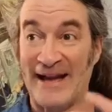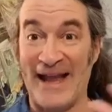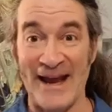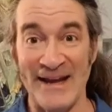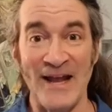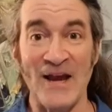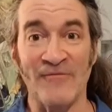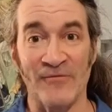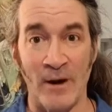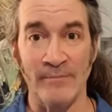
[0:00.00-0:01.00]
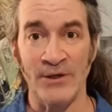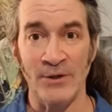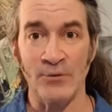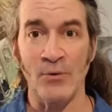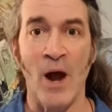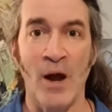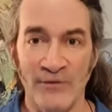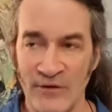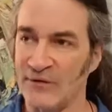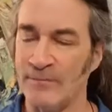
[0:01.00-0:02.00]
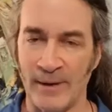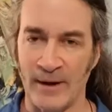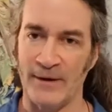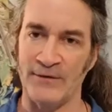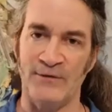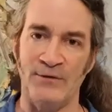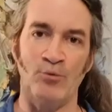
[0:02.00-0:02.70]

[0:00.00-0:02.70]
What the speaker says: getting it from you just because